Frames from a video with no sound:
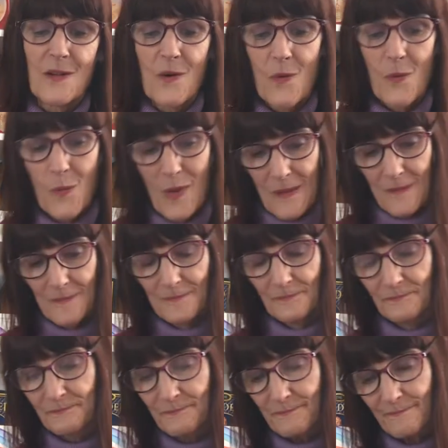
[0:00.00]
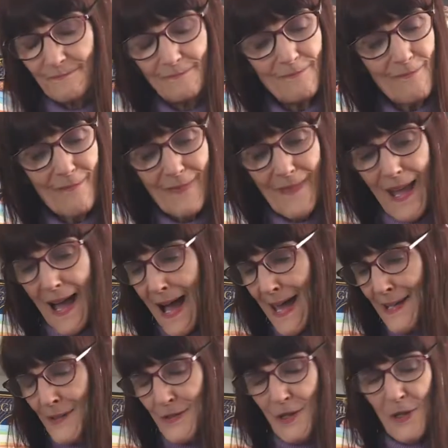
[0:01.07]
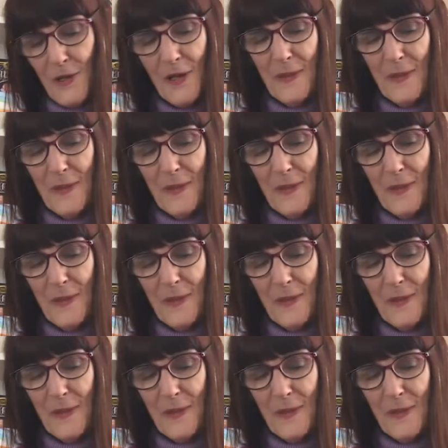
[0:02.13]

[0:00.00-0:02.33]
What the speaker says: Well, I don't know.